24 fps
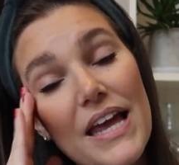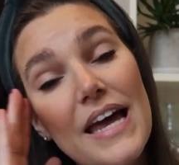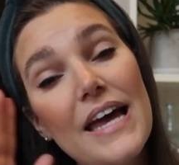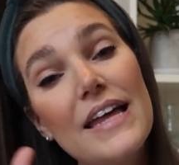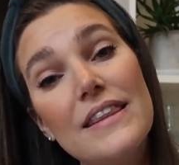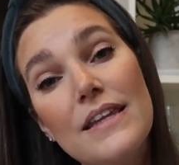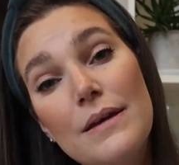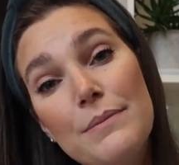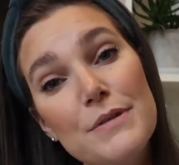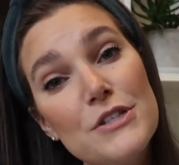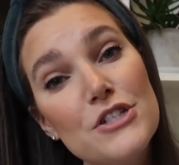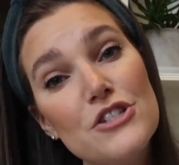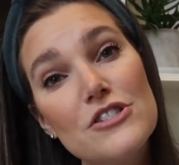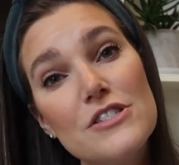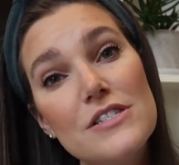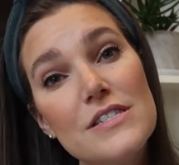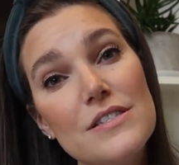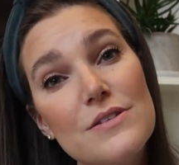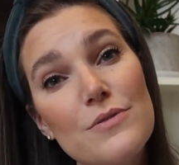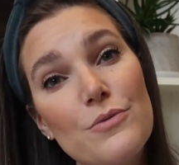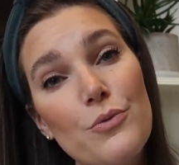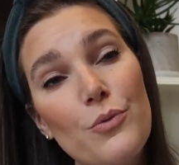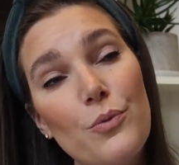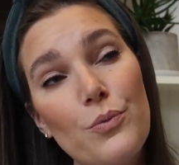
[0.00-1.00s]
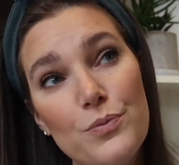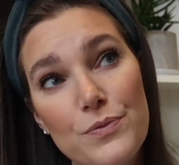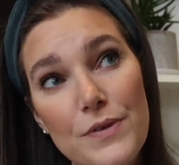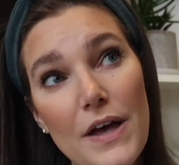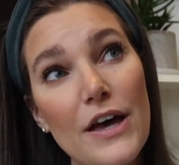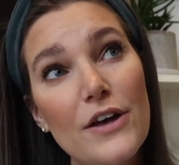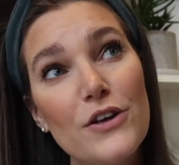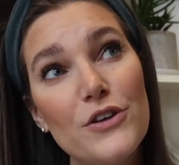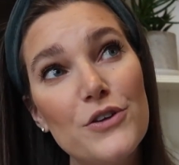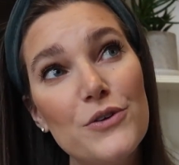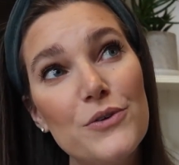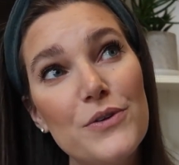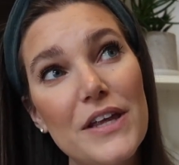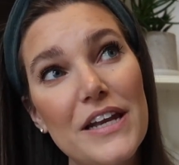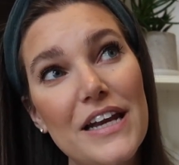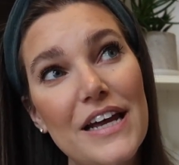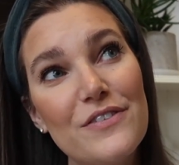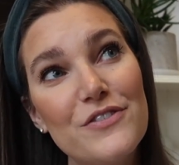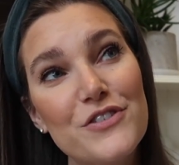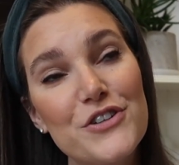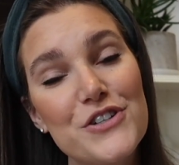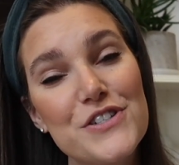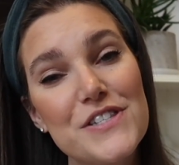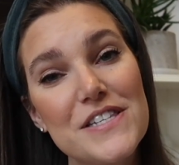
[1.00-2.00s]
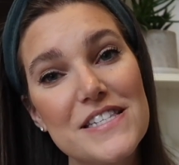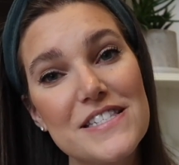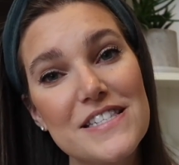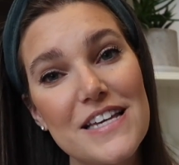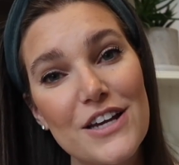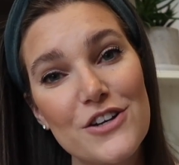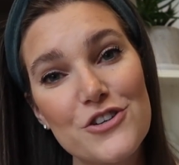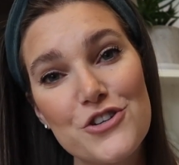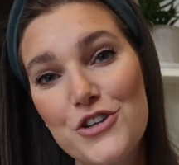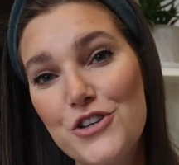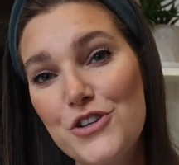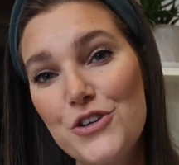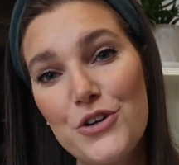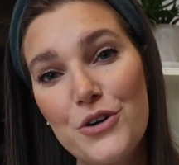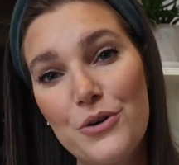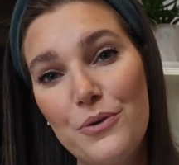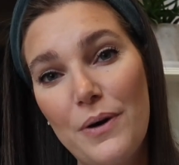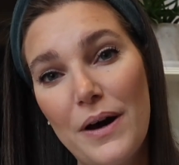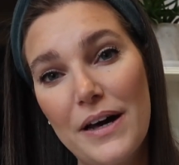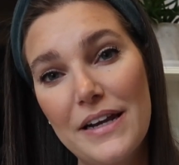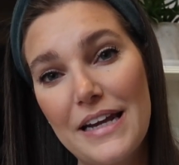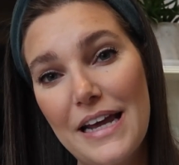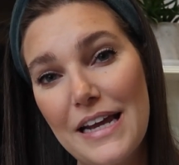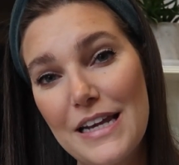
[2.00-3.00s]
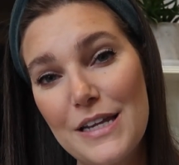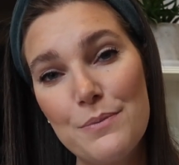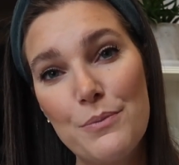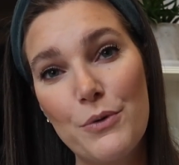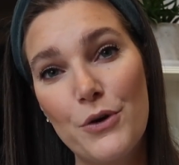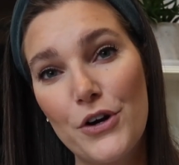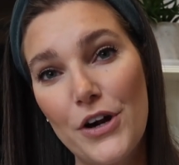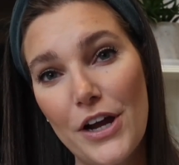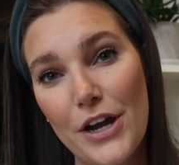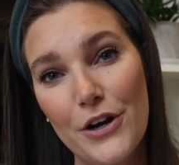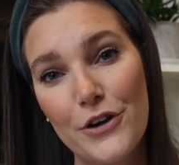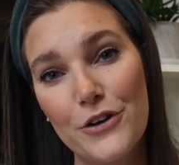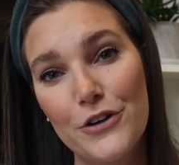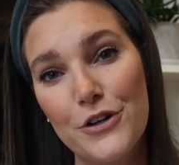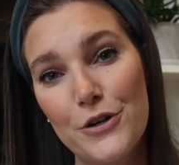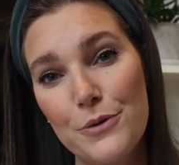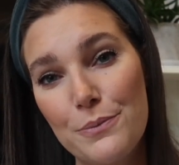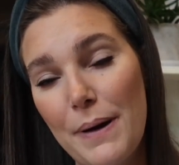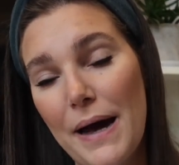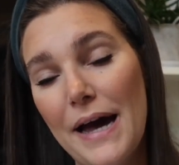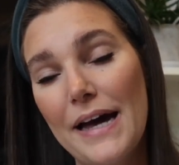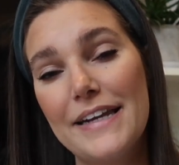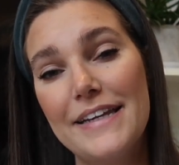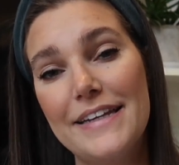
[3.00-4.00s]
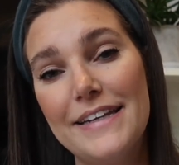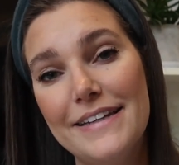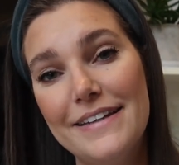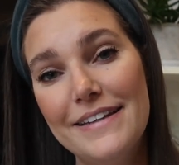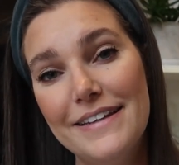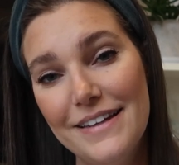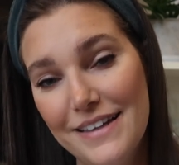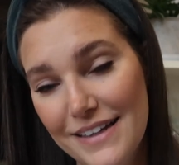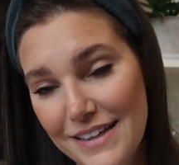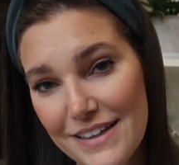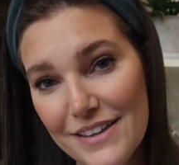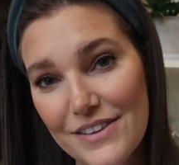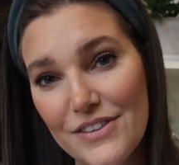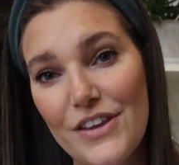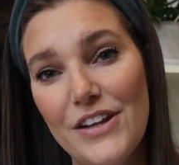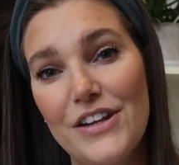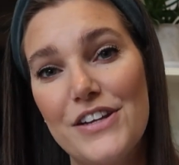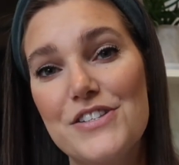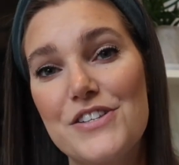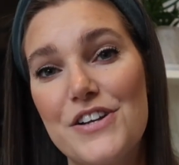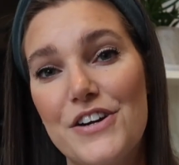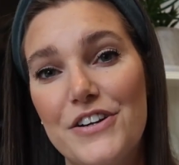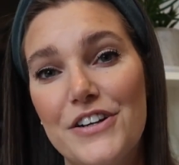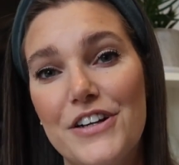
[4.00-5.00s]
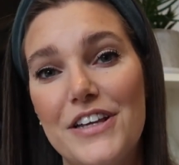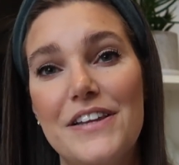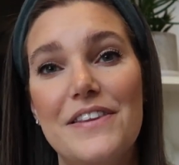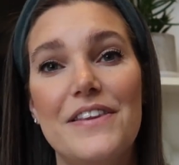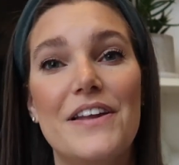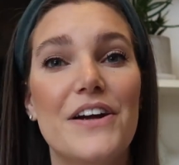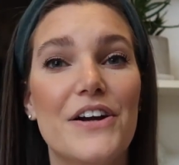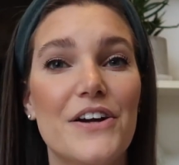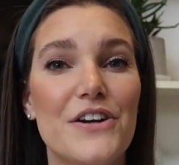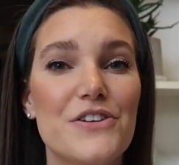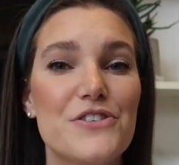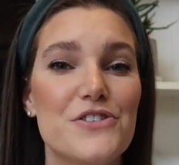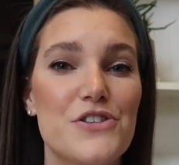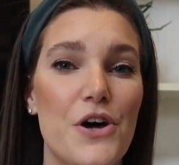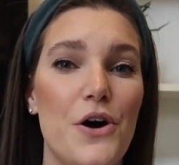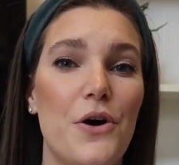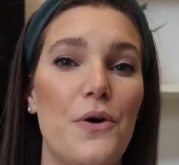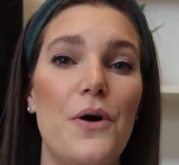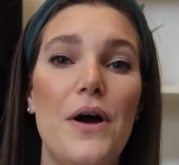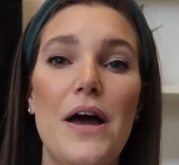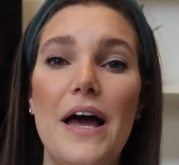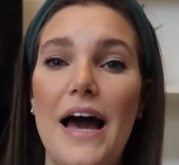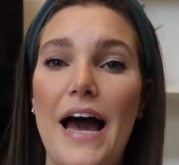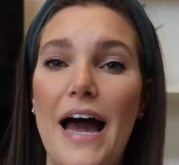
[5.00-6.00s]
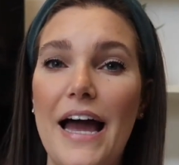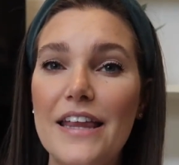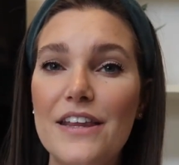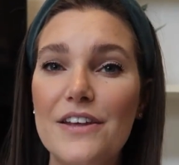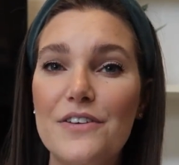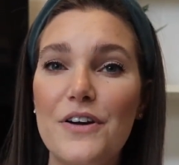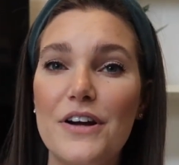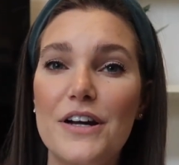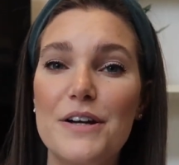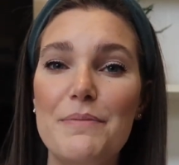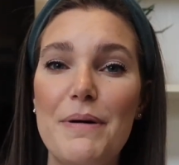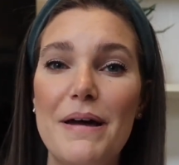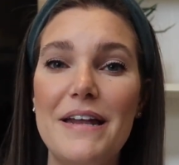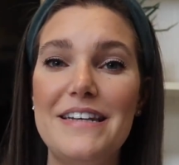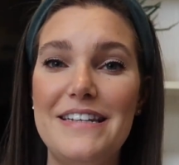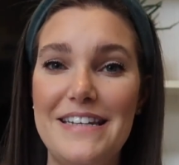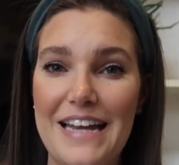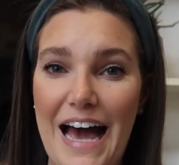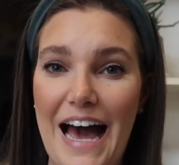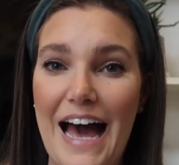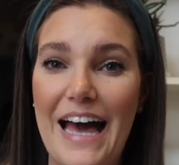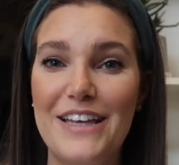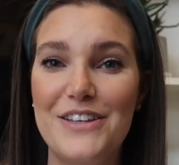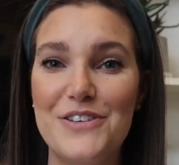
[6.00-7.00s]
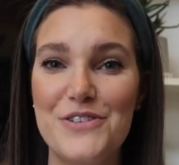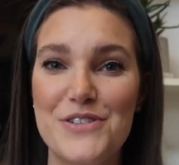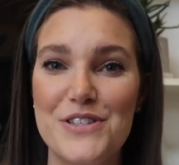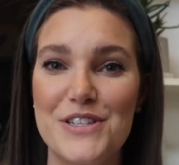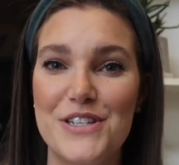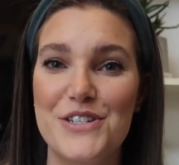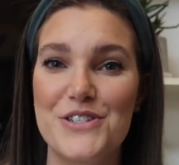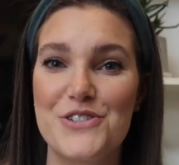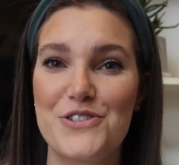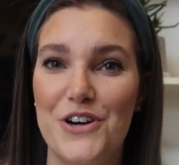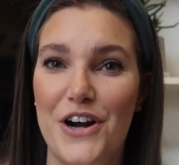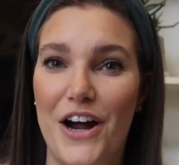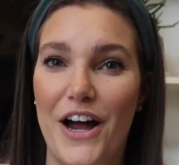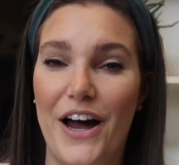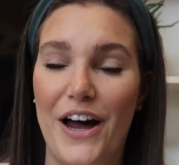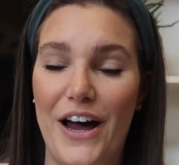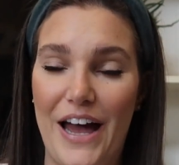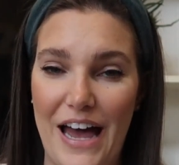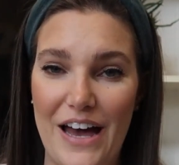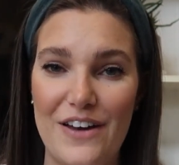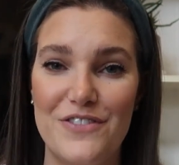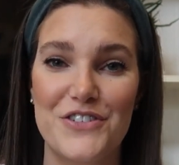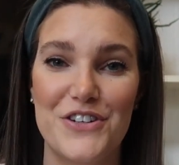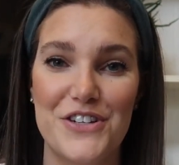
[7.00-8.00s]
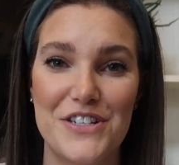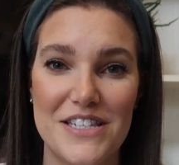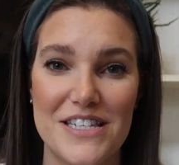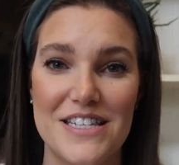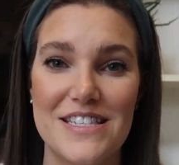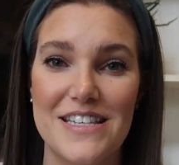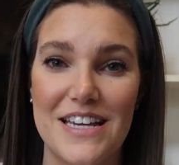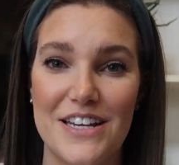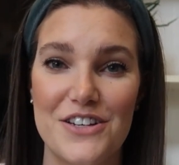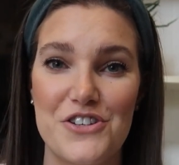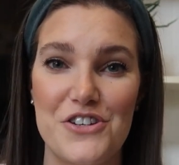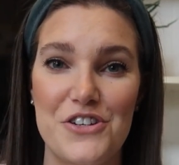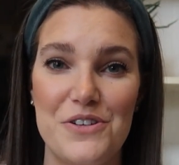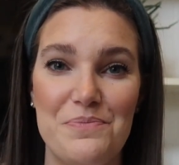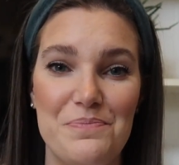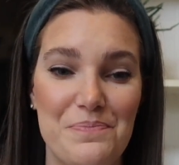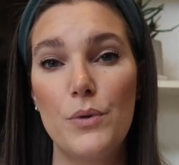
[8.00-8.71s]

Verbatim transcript: And let me just tell you that after a C-section, you don't want any more air in your body than is already in there. So highly recommend not using a straw after a C-section.